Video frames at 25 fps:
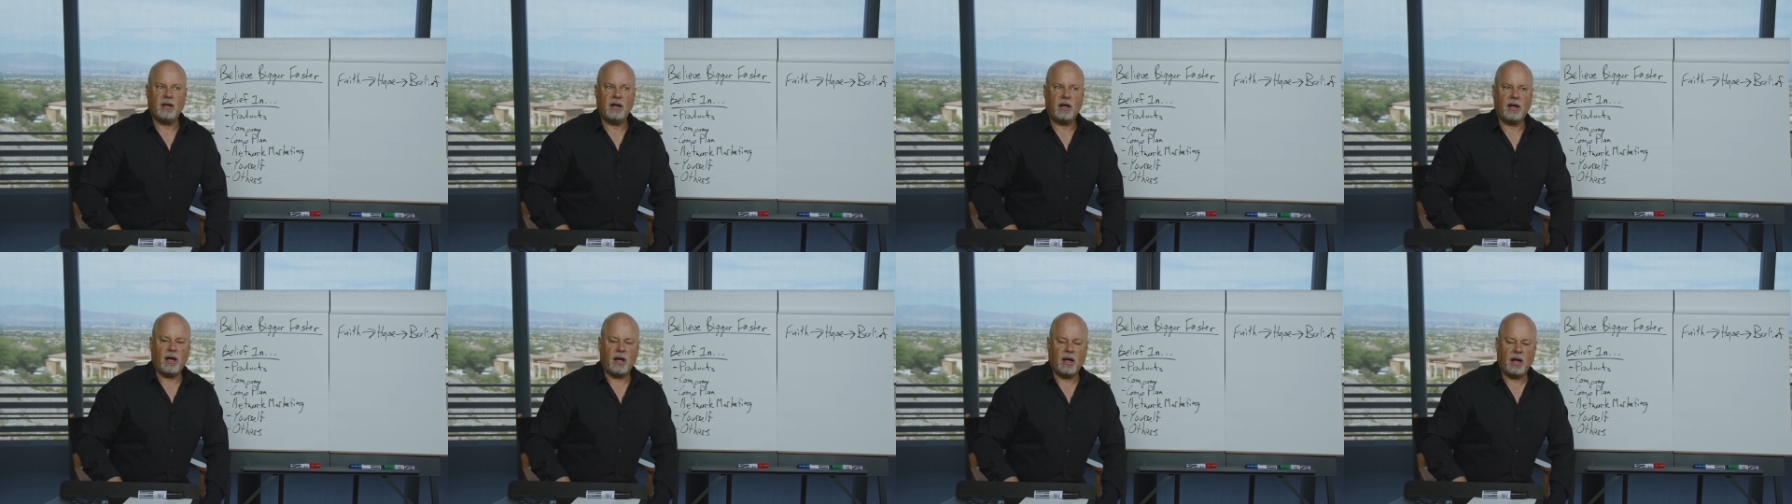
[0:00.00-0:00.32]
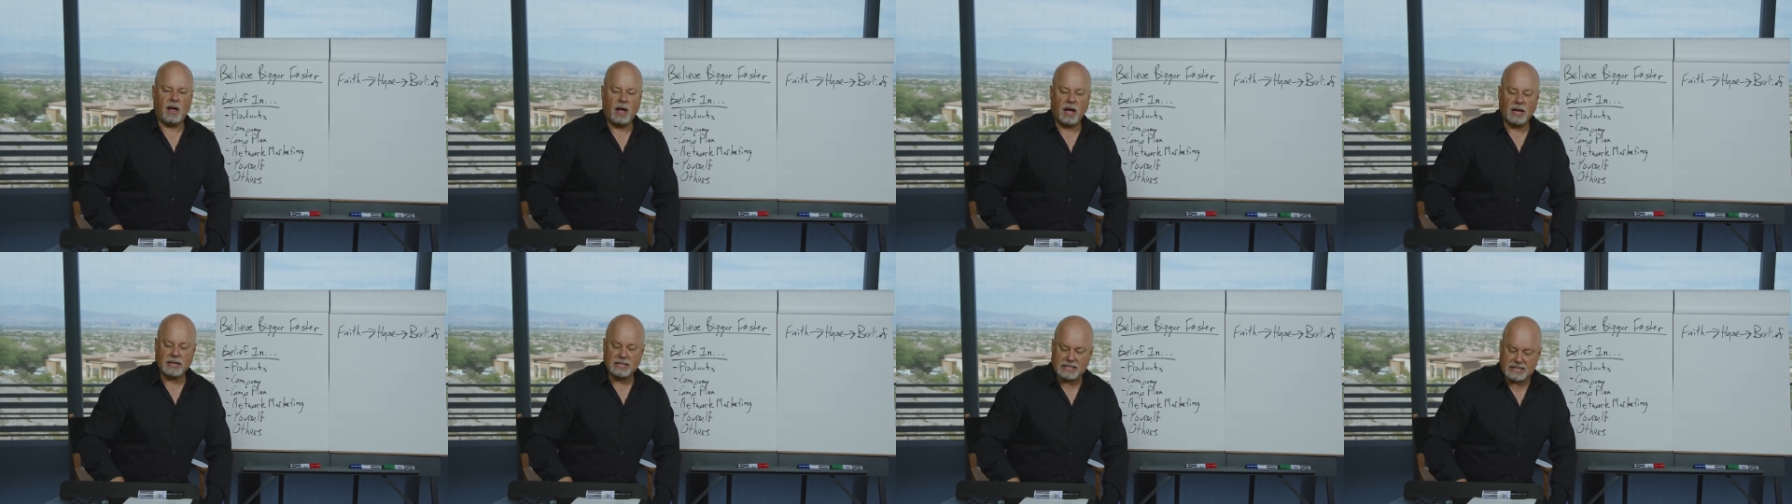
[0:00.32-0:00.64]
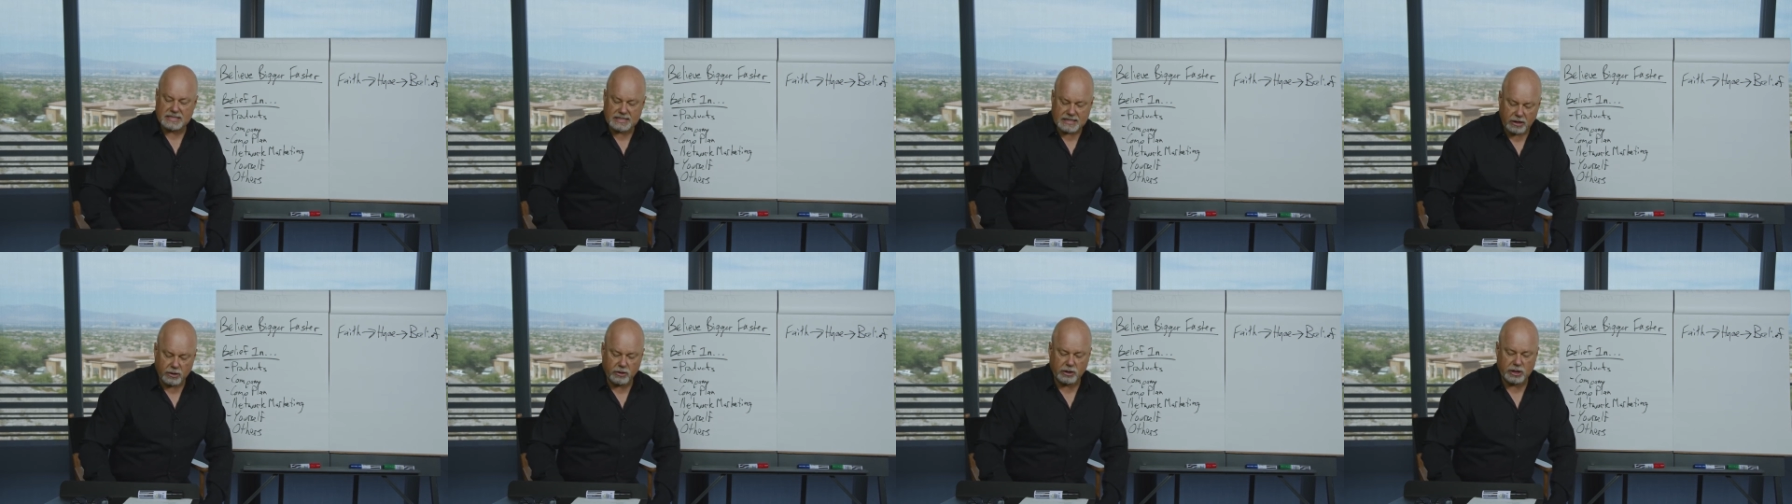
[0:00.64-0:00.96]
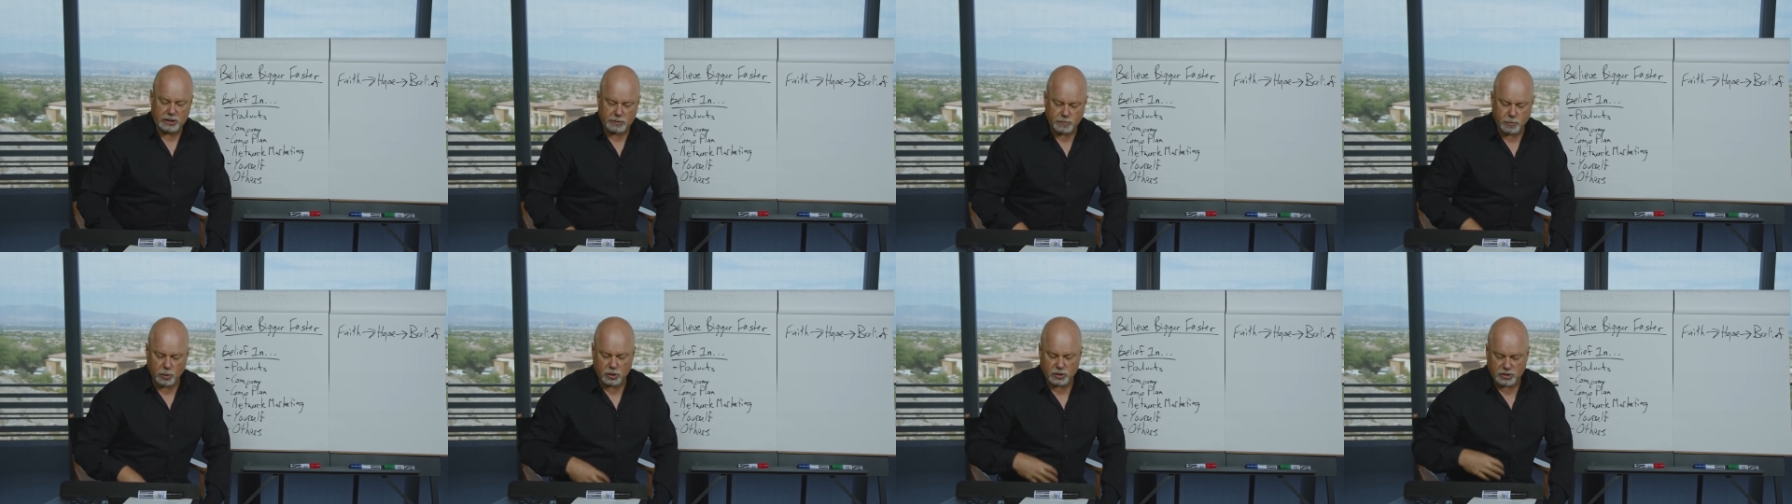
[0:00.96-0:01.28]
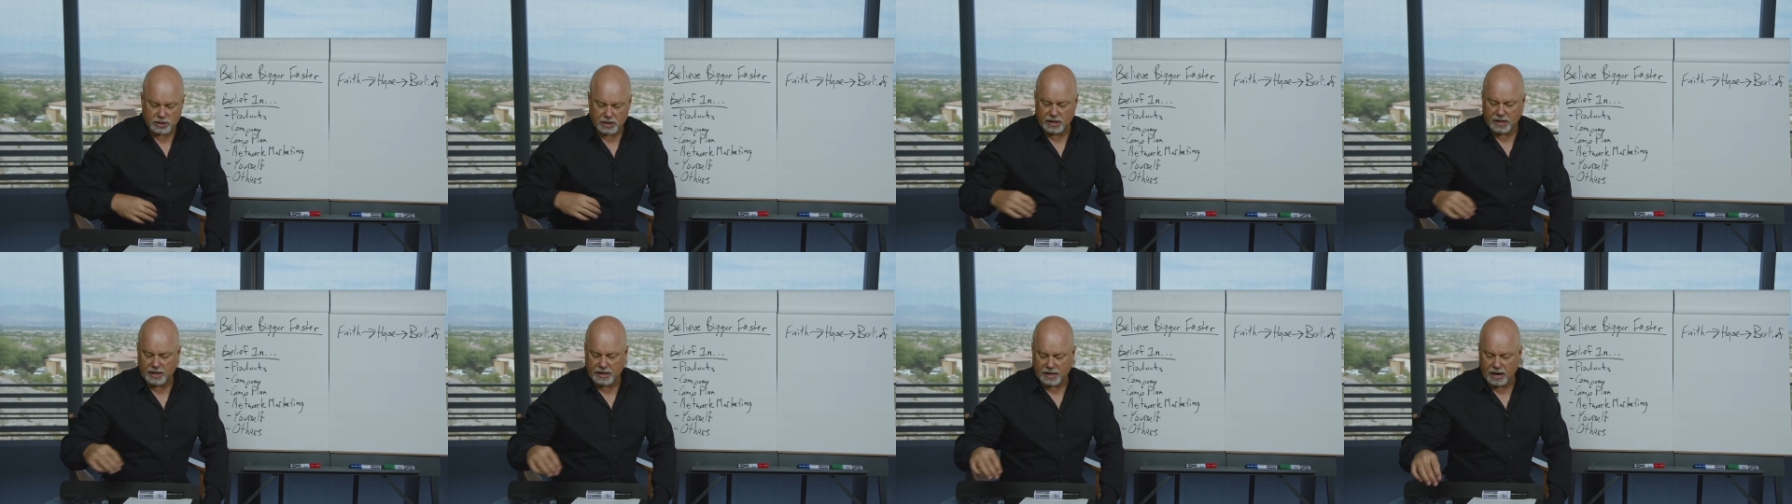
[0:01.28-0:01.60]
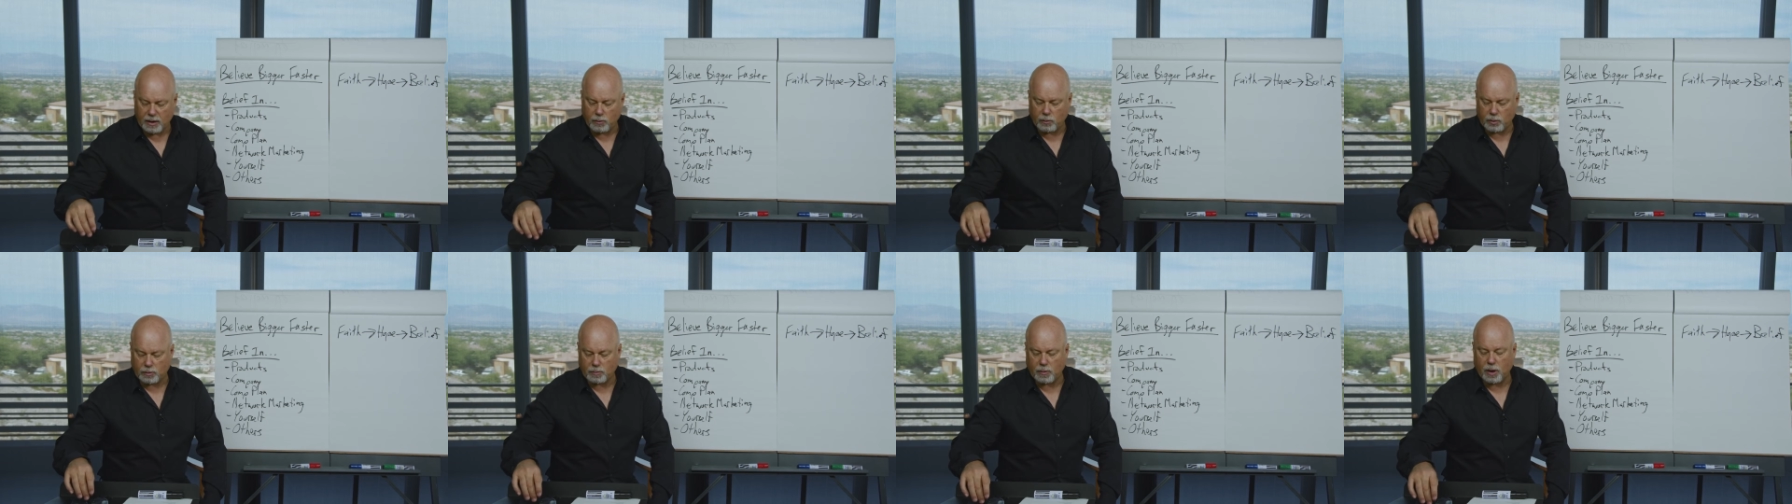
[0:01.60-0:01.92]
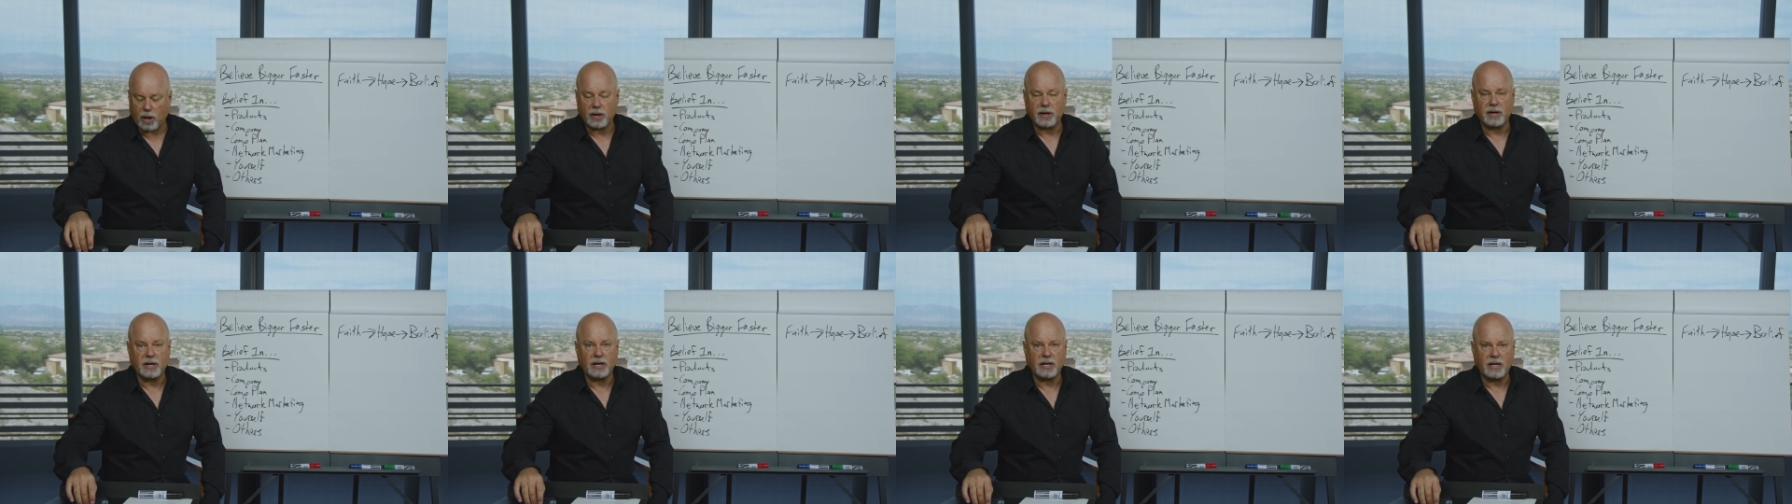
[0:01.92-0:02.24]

a serious person in a network marketing